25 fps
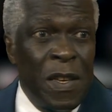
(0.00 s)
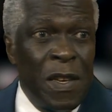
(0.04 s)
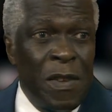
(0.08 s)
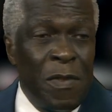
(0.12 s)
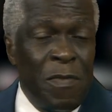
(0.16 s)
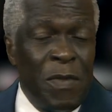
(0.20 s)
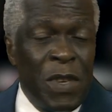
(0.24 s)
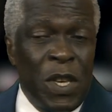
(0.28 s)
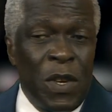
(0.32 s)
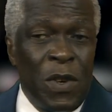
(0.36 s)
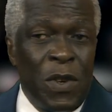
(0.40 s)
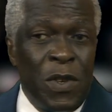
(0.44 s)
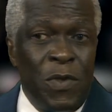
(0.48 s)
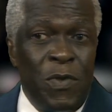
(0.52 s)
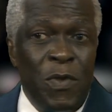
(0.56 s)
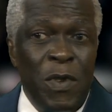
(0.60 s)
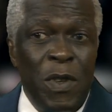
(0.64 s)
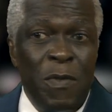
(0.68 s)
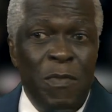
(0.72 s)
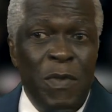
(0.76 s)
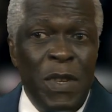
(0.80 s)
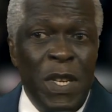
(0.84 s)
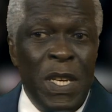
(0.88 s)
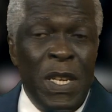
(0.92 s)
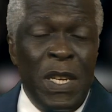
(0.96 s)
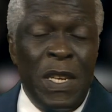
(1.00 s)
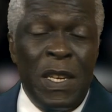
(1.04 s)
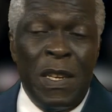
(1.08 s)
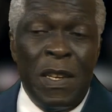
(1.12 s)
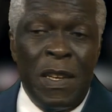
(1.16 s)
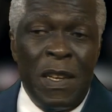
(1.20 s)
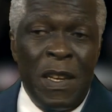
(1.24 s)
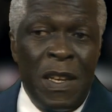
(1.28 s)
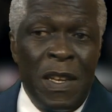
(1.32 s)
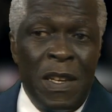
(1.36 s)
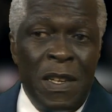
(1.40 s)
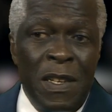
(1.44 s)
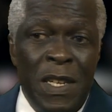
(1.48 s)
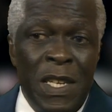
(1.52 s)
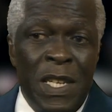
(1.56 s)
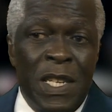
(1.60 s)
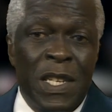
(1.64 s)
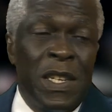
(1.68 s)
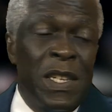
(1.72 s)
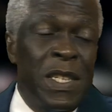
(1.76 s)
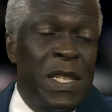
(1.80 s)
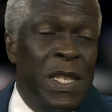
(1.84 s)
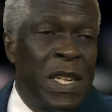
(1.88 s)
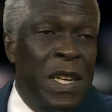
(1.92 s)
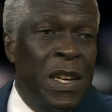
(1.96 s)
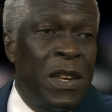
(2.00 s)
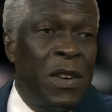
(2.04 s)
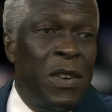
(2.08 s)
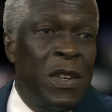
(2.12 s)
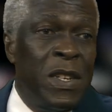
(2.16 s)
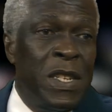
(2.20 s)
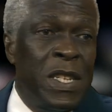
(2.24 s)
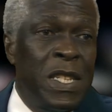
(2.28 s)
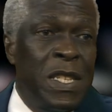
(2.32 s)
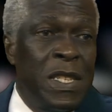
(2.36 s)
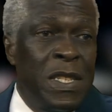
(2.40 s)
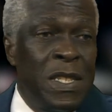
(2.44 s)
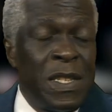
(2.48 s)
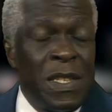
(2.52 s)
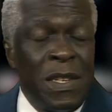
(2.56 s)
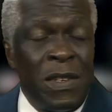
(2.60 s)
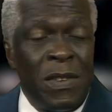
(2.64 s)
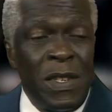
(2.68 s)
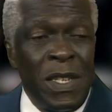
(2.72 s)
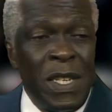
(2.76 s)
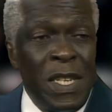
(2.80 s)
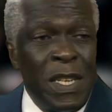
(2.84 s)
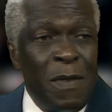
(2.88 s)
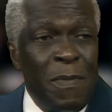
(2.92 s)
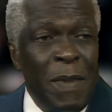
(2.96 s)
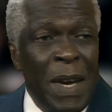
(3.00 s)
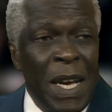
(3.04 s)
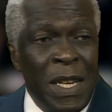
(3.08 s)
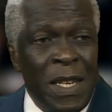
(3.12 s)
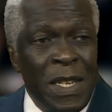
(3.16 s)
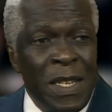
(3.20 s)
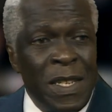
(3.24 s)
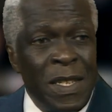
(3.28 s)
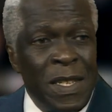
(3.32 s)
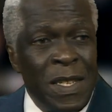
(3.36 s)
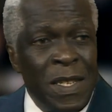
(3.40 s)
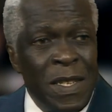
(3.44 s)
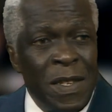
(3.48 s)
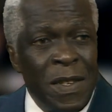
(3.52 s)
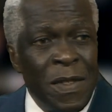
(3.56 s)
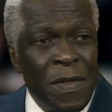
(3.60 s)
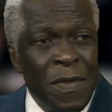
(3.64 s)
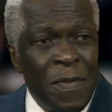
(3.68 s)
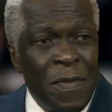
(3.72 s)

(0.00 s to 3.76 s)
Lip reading: because we'll be discussing all these matters.